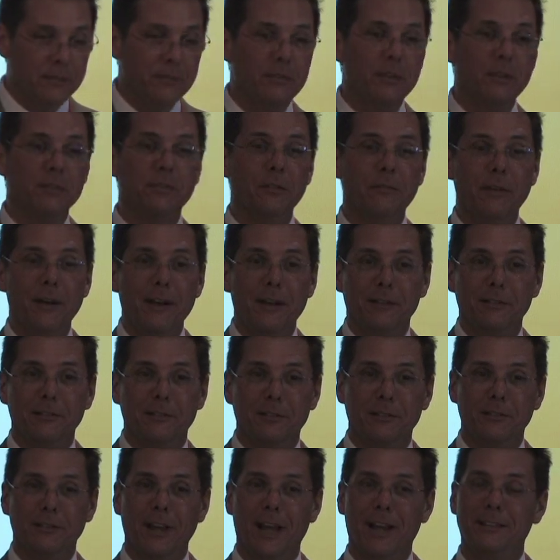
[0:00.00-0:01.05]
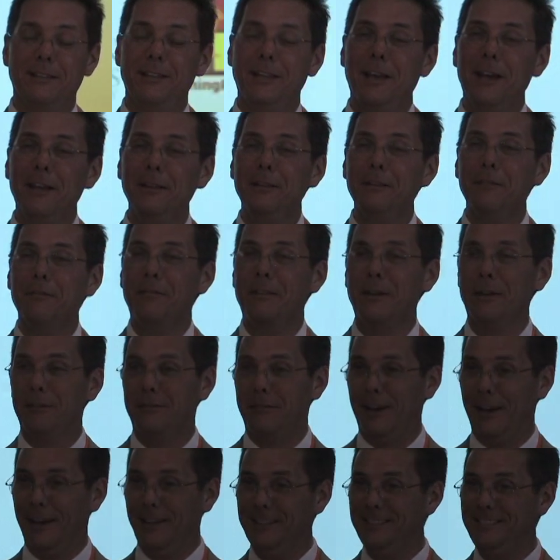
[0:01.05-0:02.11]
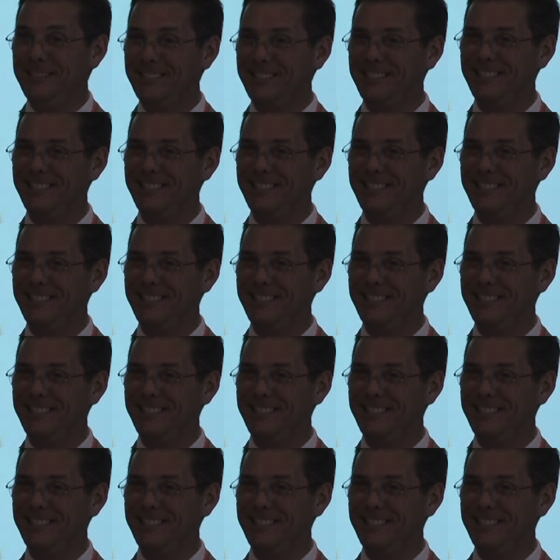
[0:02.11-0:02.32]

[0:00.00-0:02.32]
of this event. At the end of the event,